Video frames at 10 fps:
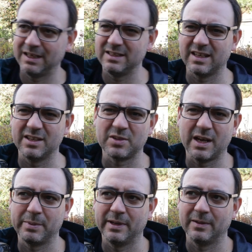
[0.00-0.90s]
I need to get the
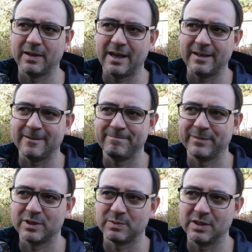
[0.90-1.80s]
tripod a little higher,
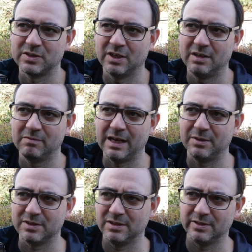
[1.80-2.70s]
because when you turn it
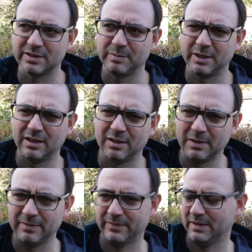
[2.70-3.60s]
round, you're usually a bit
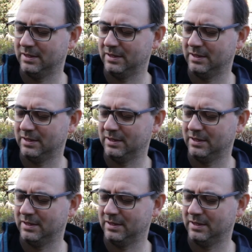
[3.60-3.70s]
lower